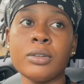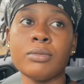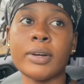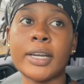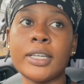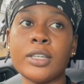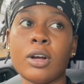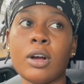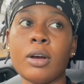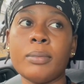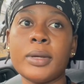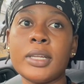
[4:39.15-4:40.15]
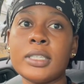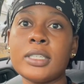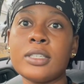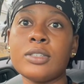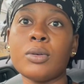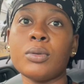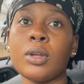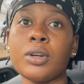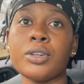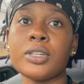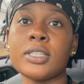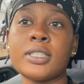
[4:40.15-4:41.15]
right um, this is no
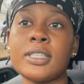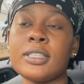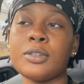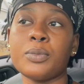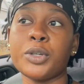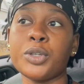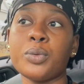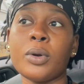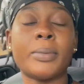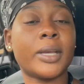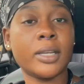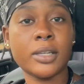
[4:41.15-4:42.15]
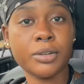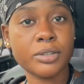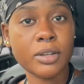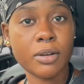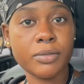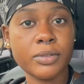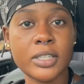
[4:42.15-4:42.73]
longer the season where you abandon yourself